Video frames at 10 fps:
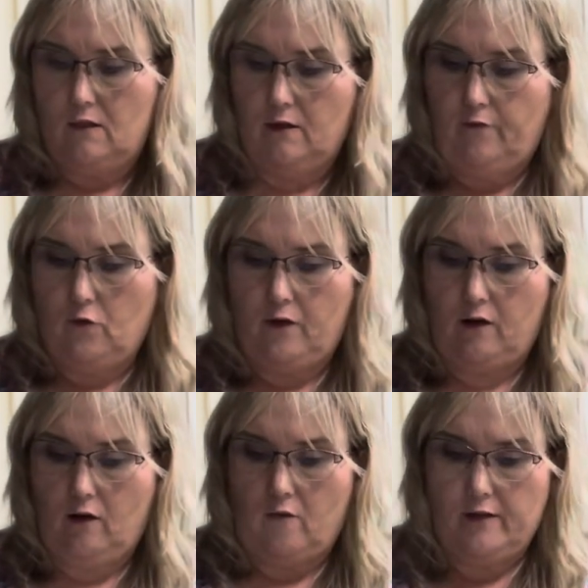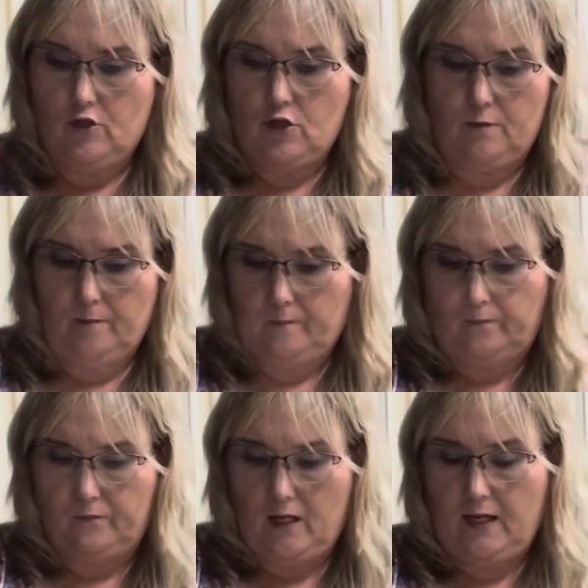for the garnish.
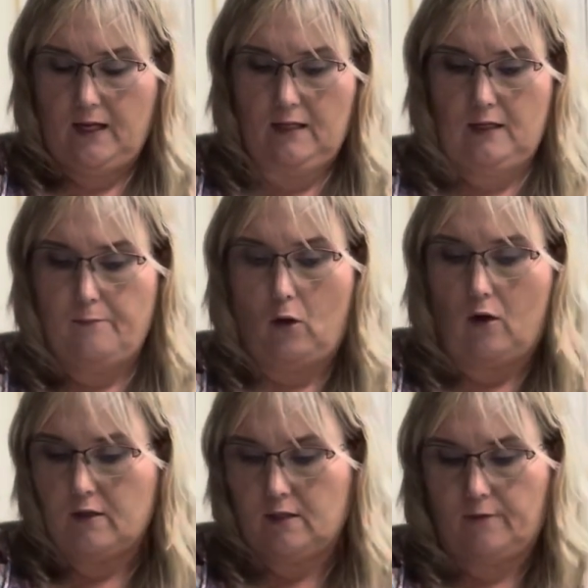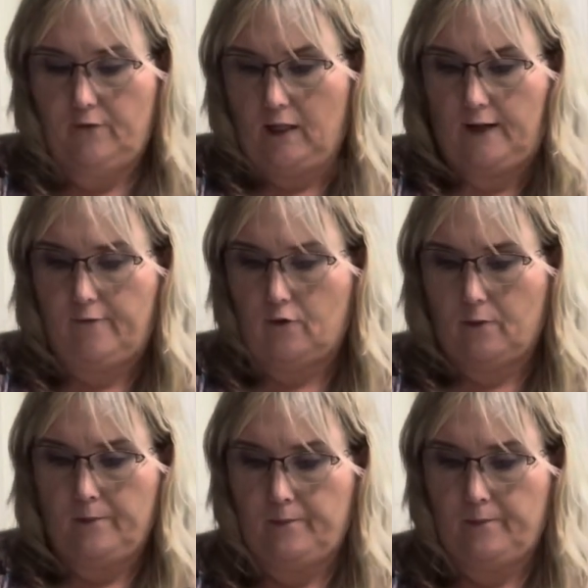And it imparts some flavor.